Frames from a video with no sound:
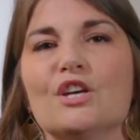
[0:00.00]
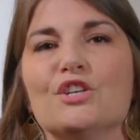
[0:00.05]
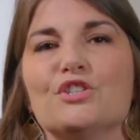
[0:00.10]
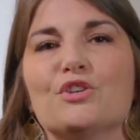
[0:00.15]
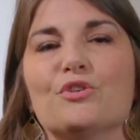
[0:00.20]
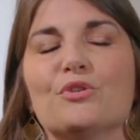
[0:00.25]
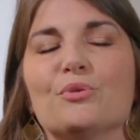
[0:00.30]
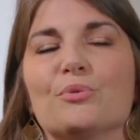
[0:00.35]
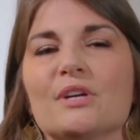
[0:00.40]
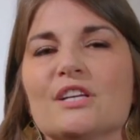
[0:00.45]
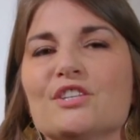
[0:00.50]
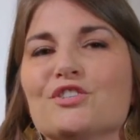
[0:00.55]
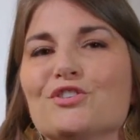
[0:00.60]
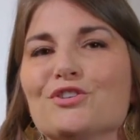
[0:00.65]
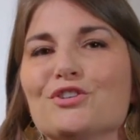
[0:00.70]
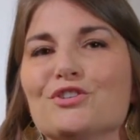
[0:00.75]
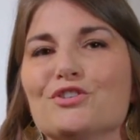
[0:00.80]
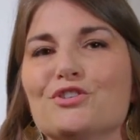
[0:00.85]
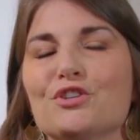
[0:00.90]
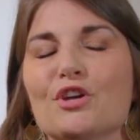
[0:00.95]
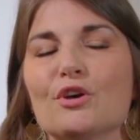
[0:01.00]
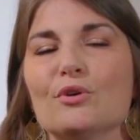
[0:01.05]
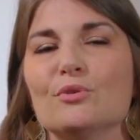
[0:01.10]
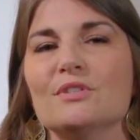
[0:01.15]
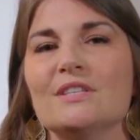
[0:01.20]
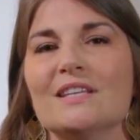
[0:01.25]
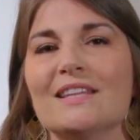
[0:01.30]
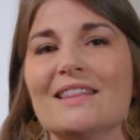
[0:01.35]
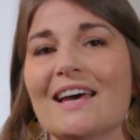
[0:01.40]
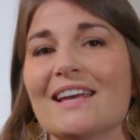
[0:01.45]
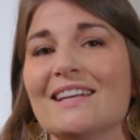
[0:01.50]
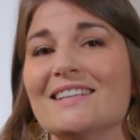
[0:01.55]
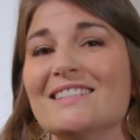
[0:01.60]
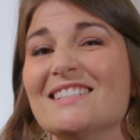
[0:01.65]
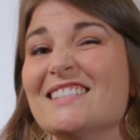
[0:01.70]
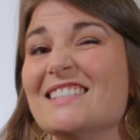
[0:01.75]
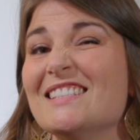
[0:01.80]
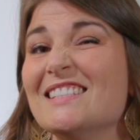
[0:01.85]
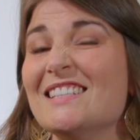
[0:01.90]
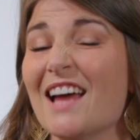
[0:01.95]
So the research shows that it
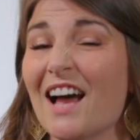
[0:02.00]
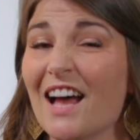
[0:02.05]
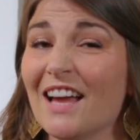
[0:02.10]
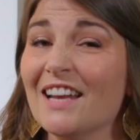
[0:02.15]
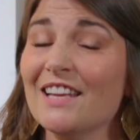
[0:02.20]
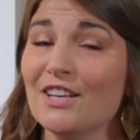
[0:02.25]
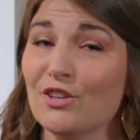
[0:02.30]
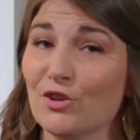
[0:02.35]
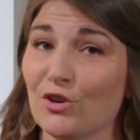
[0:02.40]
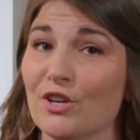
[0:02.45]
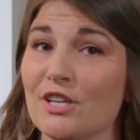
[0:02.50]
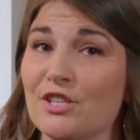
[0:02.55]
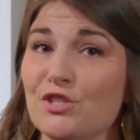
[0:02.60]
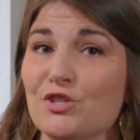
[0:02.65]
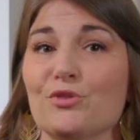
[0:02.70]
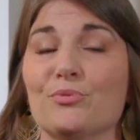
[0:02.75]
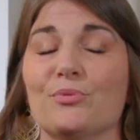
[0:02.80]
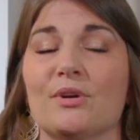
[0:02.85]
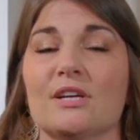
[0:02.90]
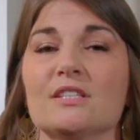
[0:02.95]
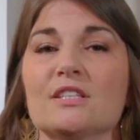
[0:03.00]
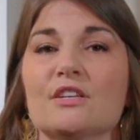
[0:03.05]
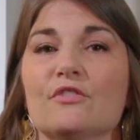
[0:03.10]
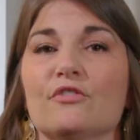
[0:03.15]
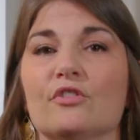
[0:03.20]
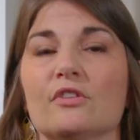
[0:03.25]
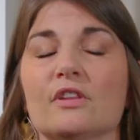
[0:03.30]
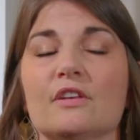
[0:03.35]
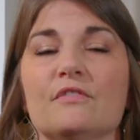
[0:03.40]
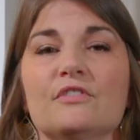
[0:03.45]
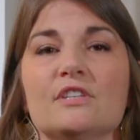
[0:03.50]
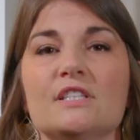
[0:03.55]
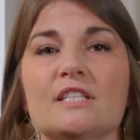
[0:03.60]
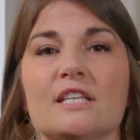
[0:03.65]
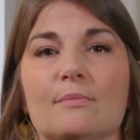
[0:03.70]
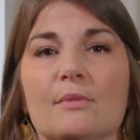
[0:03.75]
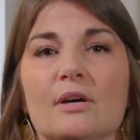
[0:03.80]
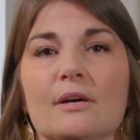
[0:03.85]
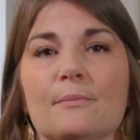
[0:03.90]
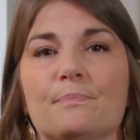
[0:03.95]
does not increase your risk for
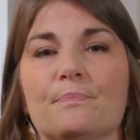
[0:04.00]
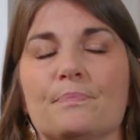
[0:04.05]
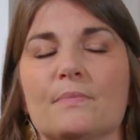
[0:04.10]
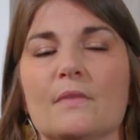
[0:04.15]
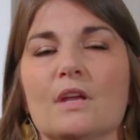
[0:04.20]
lymphedema.